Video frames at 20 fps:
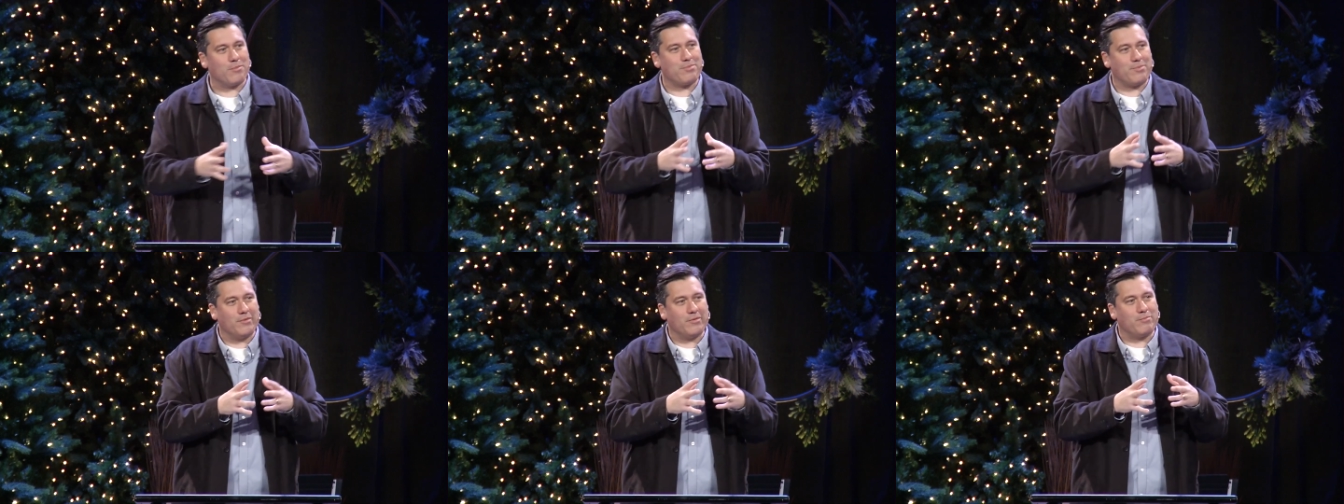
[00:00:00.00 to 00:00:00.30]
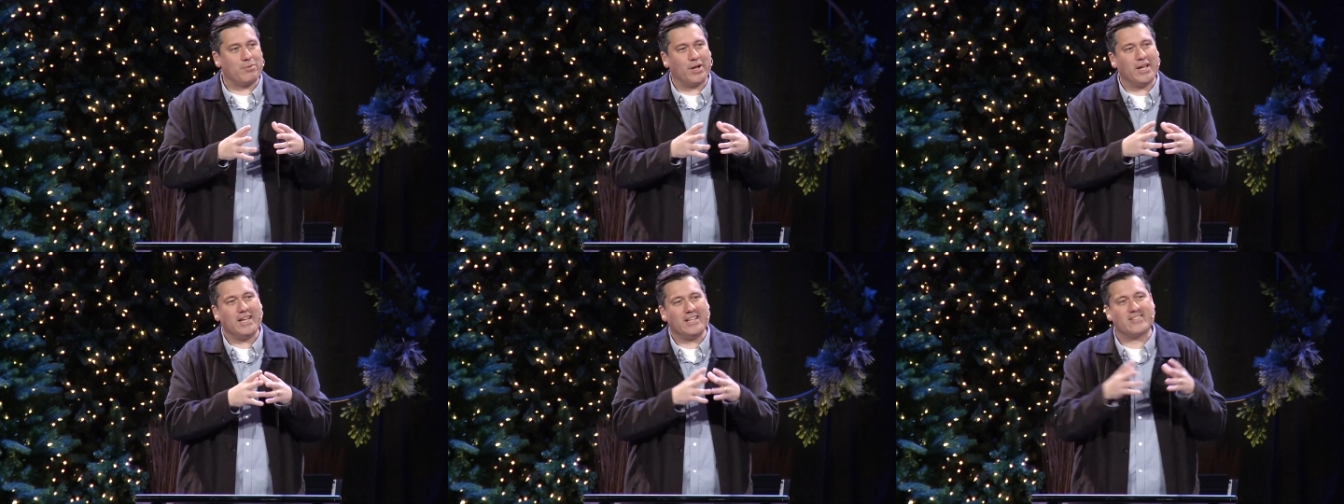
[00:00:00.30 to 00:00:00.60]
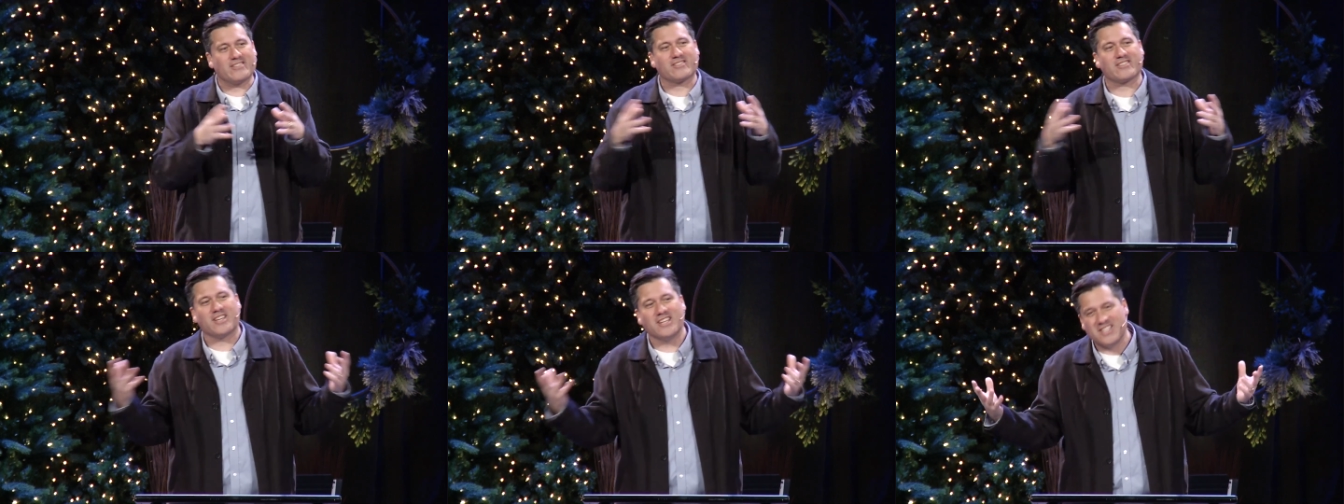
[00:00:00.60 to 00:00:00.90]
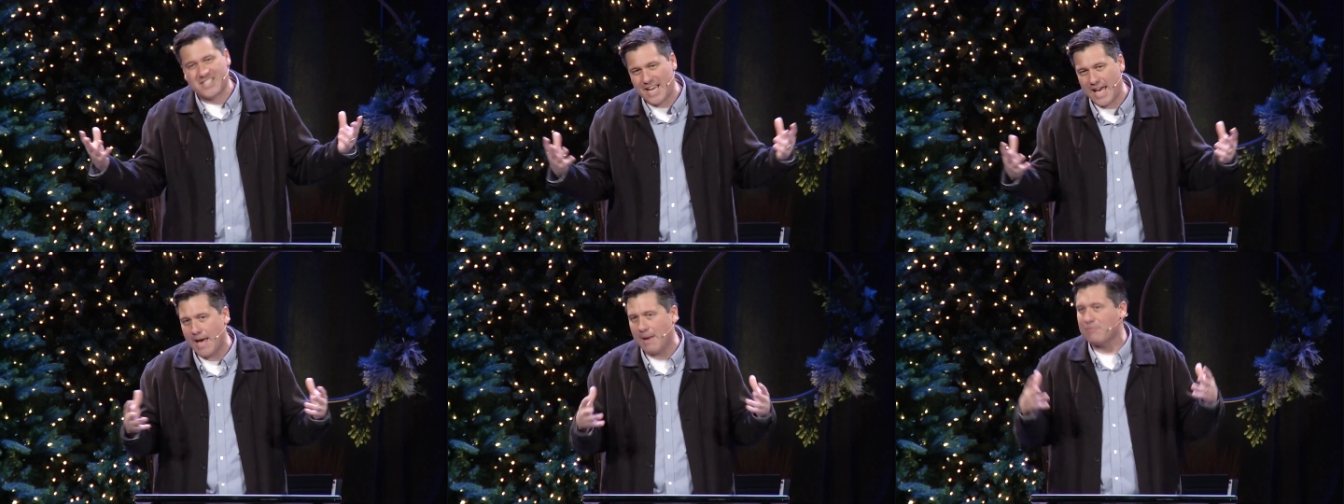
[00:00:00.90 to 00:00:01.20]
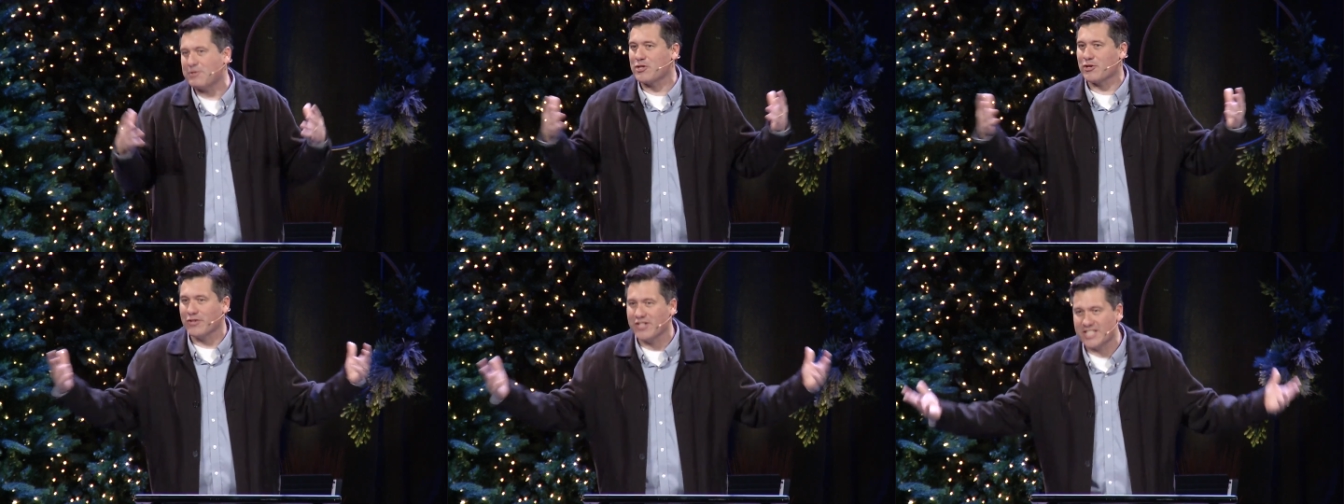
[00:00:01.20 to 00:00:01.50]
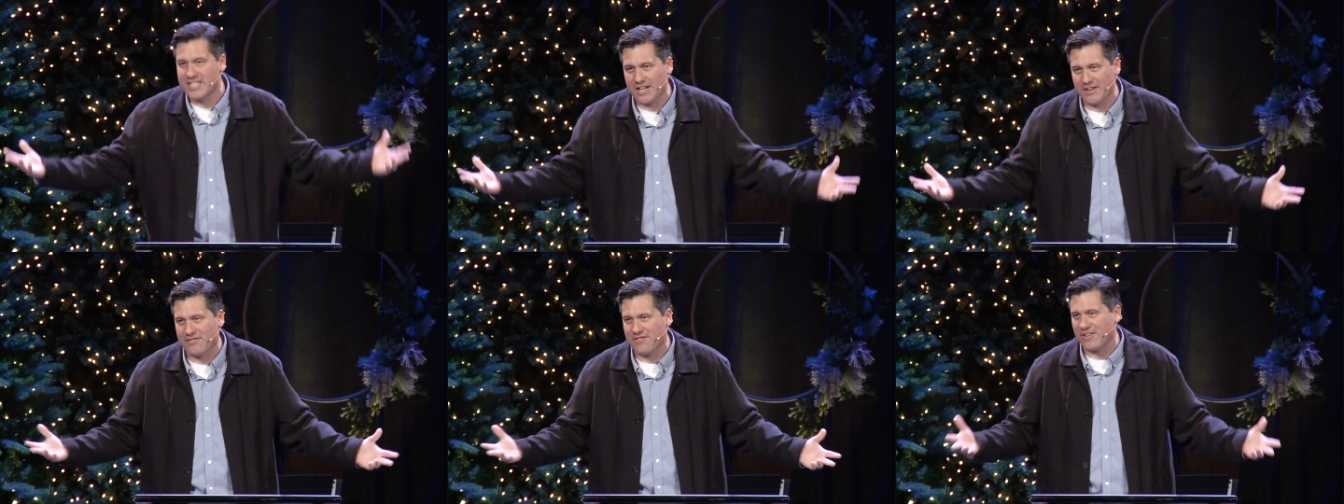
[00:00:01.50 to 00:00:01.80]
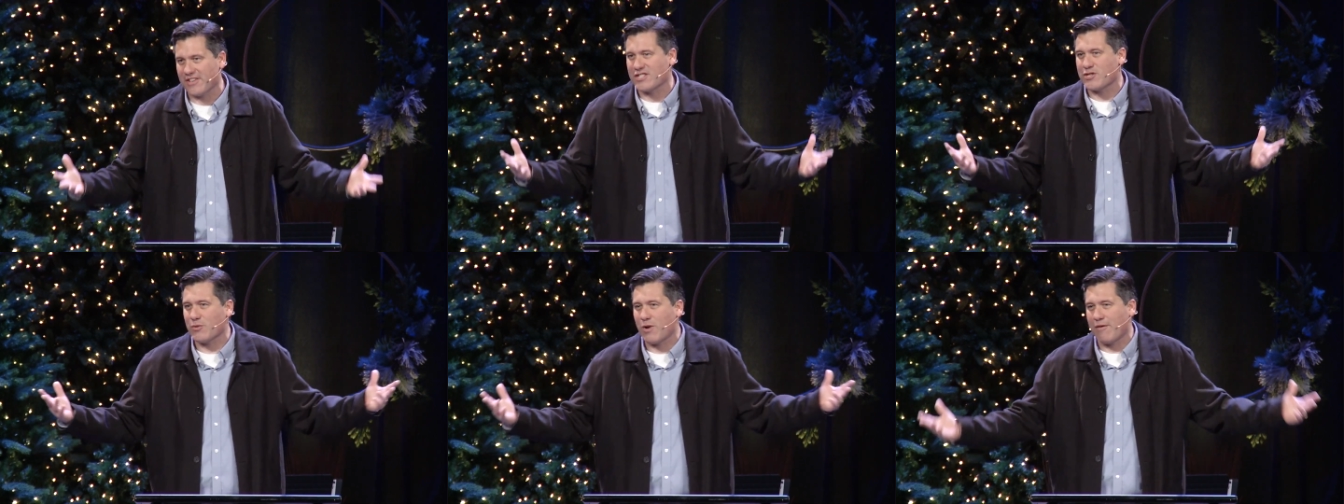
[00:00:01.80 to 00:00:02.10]
breeds contempt or
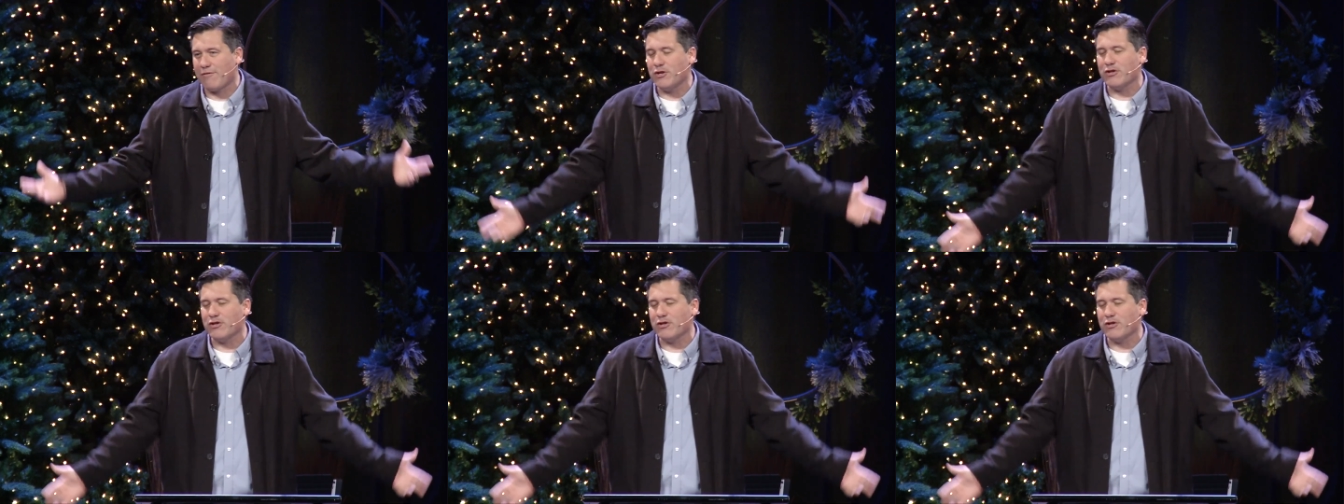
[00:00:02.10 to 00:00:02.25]
indifference or whatever.